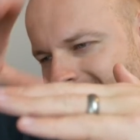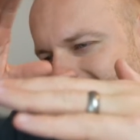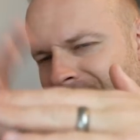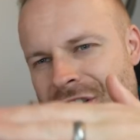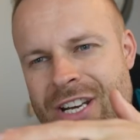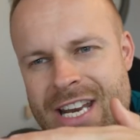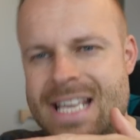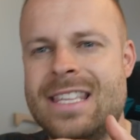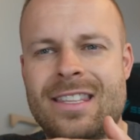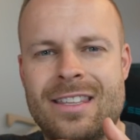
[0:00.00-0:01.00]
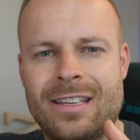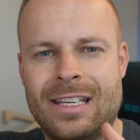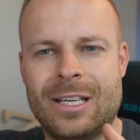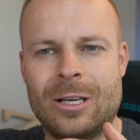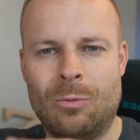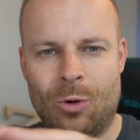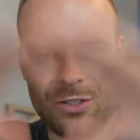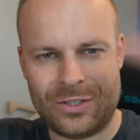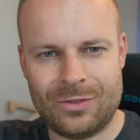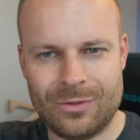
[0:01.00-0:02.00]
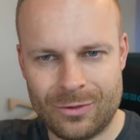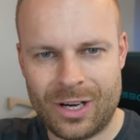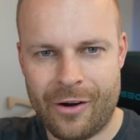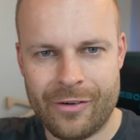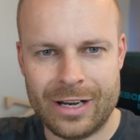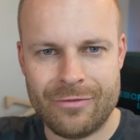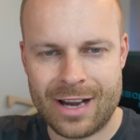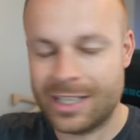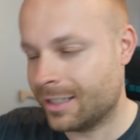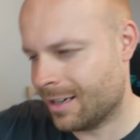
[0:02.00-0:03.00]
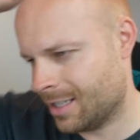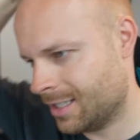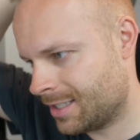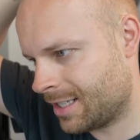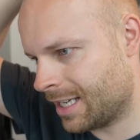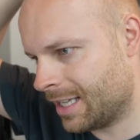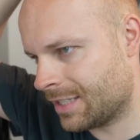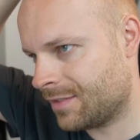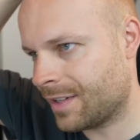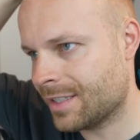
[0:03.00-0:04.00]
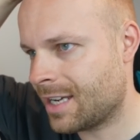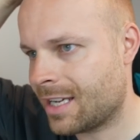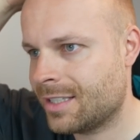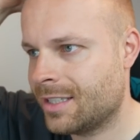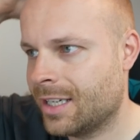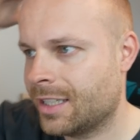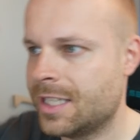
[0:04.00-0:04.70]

underneath what's currently recognized, and that's fantastic.